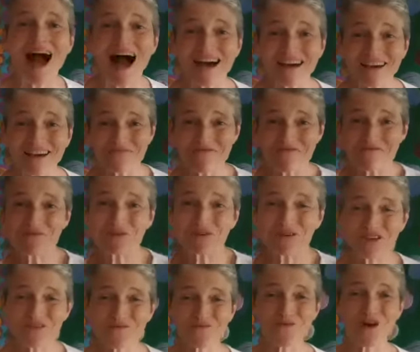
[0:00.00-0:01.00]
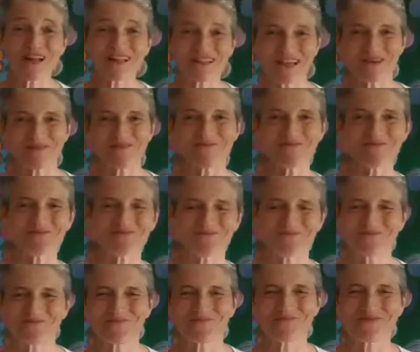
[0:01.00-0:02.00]
Hi, everybody. Welcome.
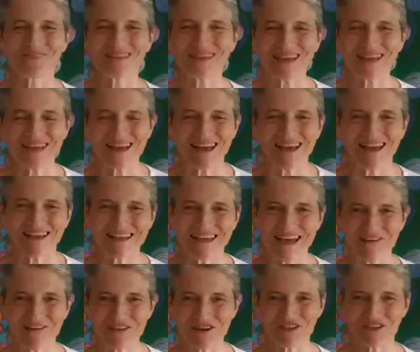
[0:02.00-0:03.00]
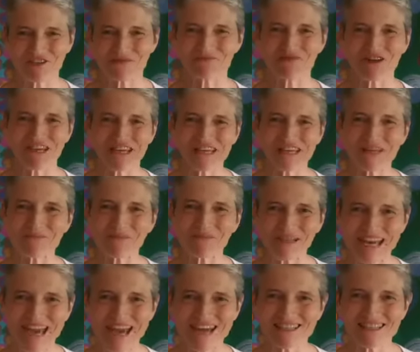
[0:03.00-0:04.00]
And now I shall bring in the
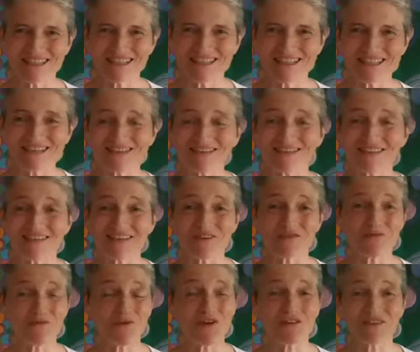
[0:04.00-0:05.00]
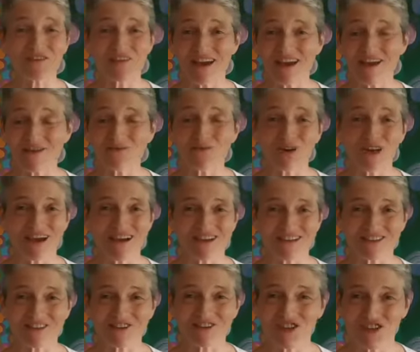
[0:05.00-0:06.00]
Pleiadians to see what they would like
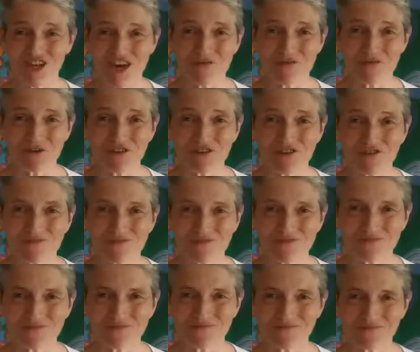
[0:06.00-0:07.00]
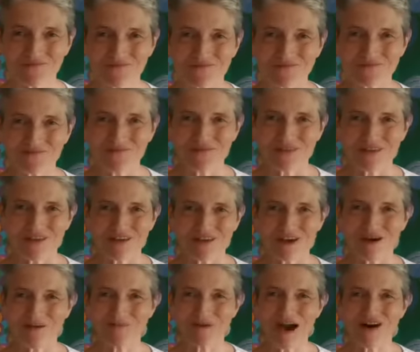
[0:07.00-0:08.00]
to share with you
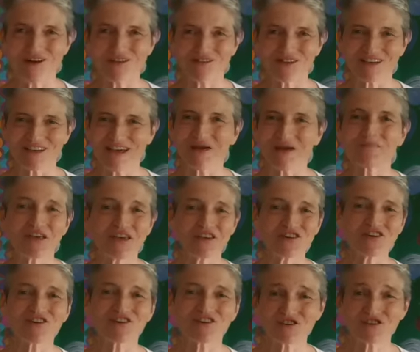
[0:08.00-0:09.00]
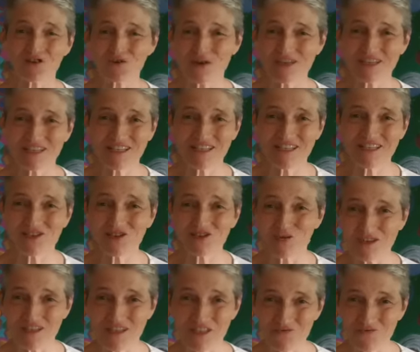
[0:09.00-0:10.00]
about the coming year
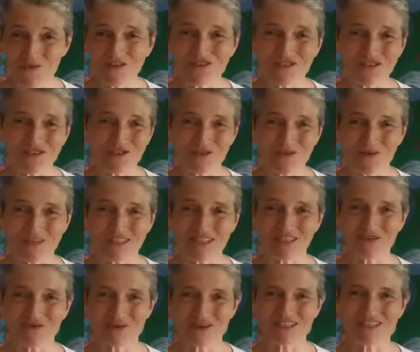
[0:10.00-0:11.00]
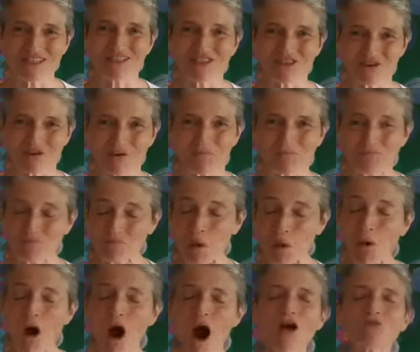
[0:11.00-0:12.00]
2021 to 2022.
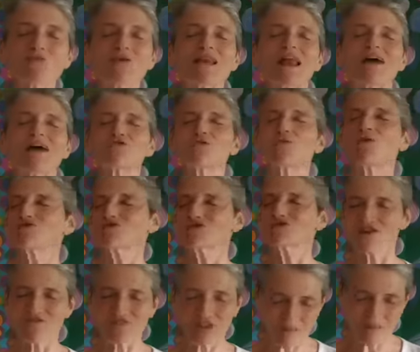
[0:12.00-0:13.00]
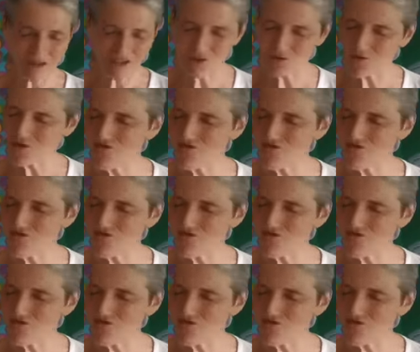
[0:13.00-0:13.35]
Woo! We love you all so very much.